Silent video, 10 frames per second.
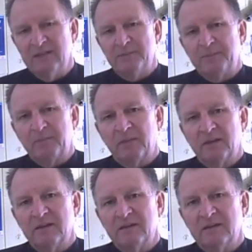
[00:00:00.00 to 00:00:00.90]
Now,
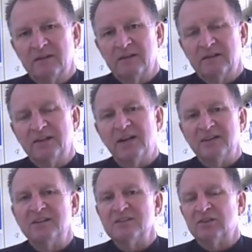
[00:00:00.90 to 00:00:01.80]

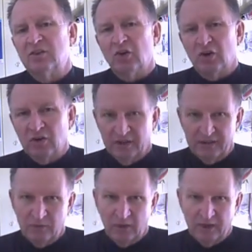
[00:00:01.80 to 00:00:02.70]
God doesn't call
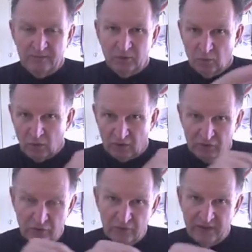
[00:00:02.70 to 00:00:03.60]
Abraham to
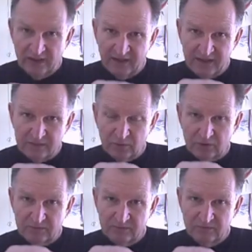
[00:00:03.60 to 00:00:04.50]
walk through that
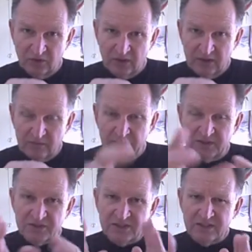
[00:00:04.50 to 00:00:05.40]
animal.
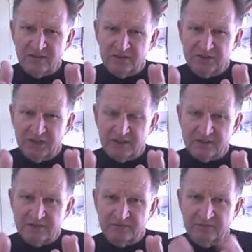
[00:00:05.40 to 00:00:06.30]
But you see there in
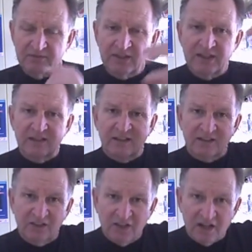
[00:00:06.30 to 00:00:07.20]
Genesis 15
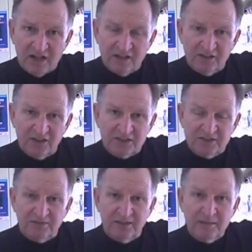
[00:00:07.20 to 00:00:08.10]
that God
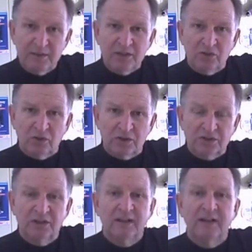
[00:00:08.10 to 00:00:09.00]
takes a flaming
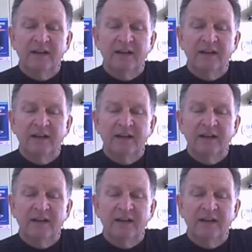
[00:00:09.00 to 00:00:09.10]
torch